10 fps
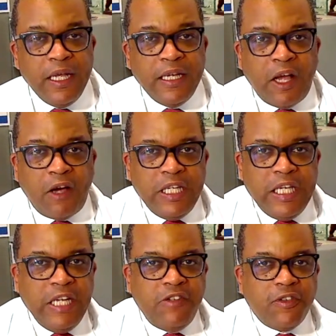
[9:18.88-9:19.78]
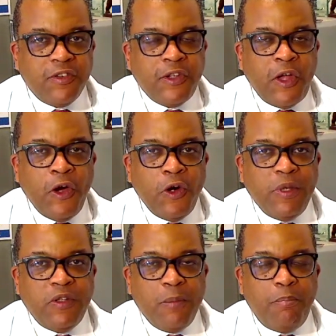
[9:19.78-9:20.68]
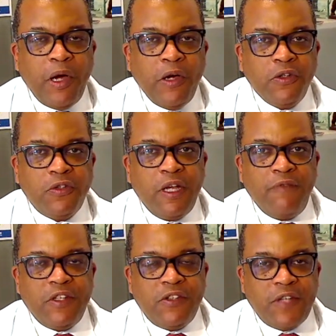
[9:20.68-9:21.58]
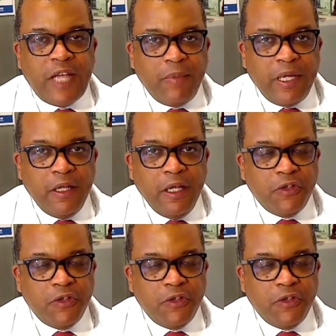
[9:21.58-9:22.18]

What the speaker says: Now, each lobe is composed of a segment.